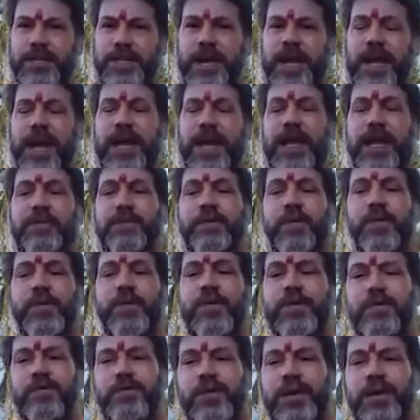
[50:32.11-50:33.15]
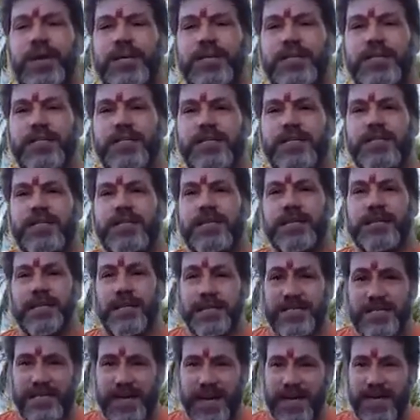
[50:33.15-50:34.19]
and I'm going to face the
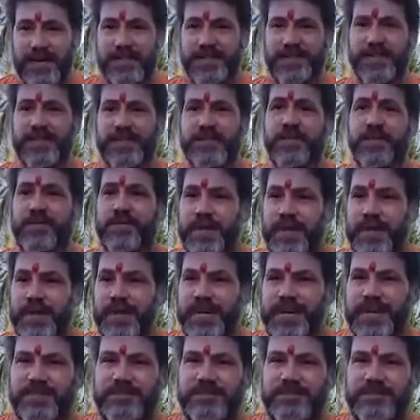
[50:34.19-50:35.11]
challenges of the day.